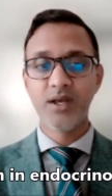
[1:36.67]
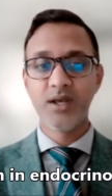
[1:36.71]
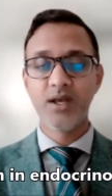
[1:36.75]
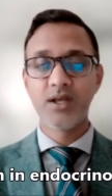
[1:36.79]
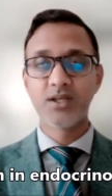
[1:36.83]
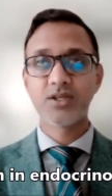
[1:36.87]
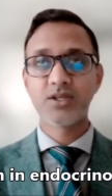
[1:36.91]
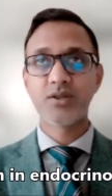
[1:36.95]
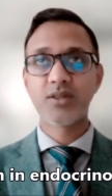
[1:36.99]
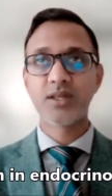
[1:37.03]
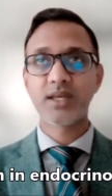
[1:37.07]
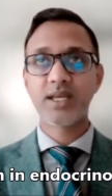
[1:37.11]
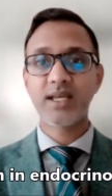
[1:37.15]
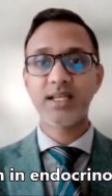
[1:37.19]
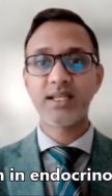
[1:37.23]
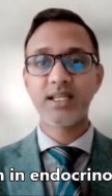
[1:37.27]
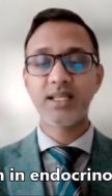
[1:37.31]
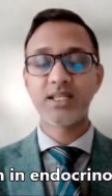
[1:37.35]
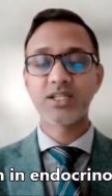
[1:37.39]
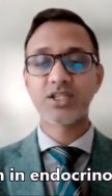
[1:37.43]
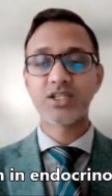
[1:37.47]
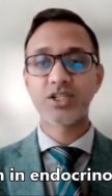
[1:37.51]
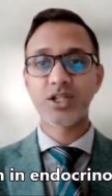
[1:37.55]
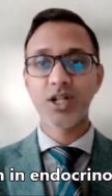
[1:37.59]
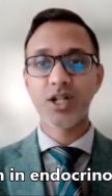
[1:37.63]
So the
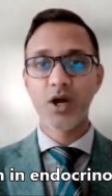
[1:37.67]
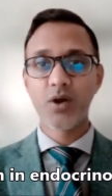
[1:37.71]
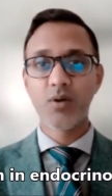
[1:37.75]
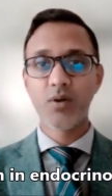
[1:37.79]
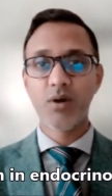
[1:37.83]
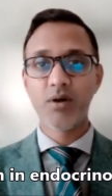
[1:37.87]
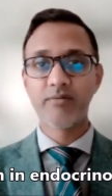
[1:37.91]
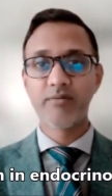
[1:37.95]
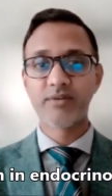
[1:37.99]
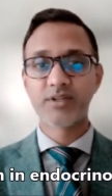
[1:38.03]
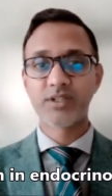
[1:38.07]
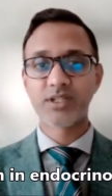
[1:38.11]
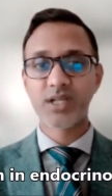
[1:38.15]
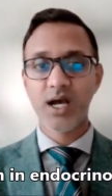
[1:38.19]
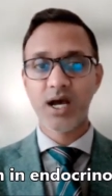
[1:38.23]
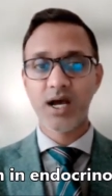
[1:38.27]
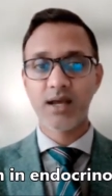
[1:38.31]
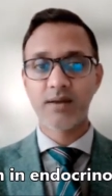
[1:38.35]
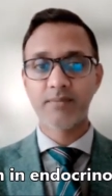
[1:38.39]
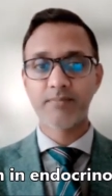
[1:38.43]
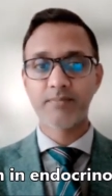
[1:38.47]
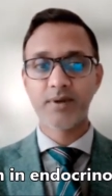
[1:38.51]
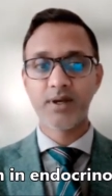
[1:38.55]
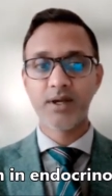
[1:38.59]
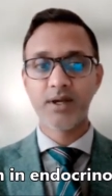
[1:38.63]
kidneys slow over
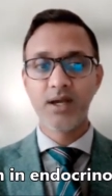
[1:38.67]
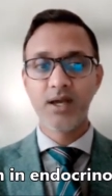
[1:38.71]
time.